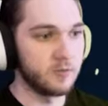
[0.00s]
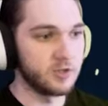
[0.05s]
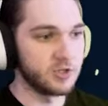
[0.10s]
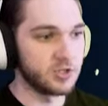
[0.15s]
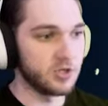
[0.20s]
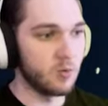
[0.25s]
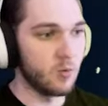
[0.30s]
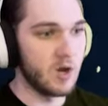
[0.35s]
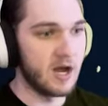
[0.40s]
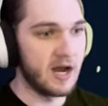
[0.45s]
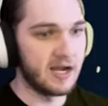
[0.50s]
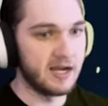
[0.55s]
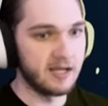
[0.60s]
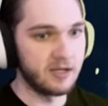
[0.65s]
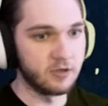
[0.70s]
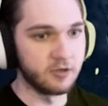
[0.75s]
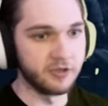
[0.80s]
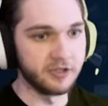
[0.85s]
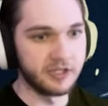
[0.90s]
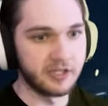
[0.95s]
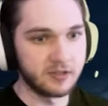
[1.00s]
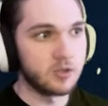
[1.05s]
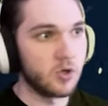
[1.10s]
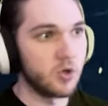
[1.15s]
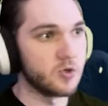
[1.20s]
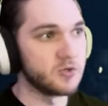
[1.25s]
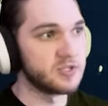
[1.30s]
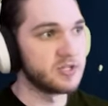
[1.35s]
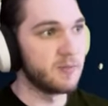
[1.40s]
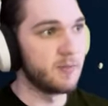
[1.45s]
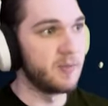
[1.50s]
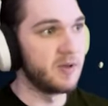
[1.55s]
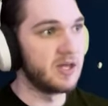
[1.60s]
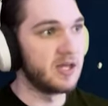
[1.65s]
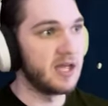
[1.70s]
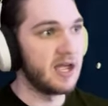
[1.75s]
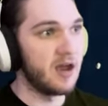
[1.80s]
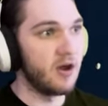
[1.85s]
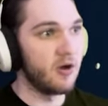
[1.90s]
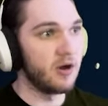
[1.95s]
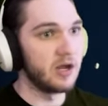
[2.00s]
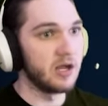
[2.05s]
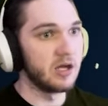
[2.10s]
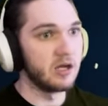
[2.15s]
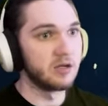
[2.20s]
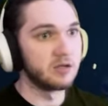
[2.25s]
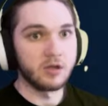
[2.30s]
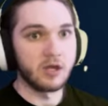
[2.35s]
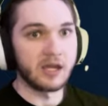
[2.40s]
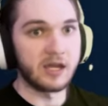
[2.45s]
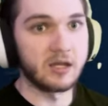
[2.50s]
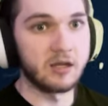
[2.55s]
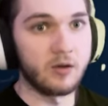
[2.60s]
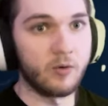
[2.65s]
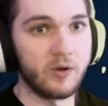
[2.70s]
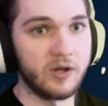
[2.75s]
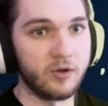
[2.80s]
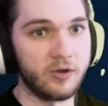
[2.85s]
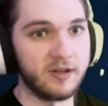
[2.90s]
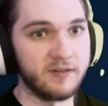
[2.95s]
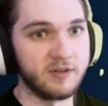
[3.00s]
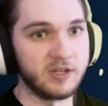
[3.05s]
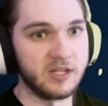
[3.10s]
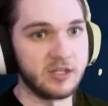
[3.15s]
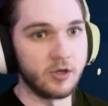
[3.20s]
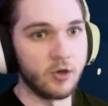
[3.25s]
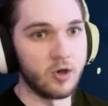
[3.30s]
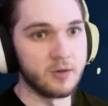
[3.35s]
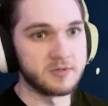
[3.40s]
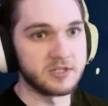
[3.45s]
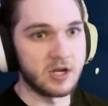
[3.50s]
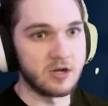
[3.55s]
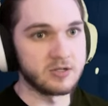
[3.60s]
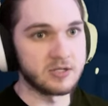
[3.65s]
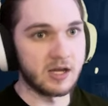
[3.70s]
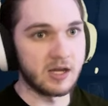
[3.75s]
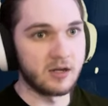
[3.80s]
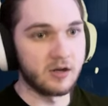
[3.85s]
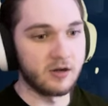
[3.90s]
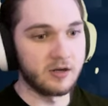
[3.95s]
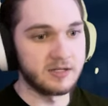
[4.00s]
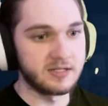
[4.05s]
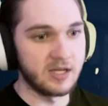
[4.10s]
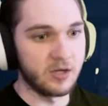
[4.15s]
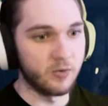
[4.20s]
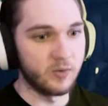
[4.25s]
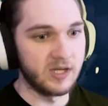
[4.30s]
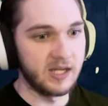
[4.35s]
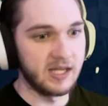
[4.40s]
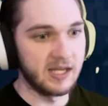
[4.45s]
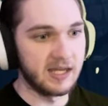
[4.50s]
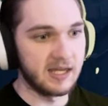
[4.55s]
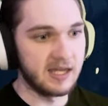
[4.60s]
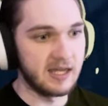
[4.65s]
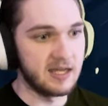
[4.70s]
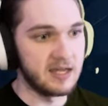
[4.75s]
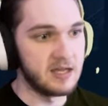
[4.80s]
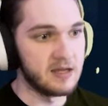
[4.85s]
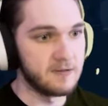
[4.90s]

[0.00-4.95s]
much a wide angle there. Oh, this is a big area. Like, oh, we don't even need to go upstairs. I can already tell we need a key.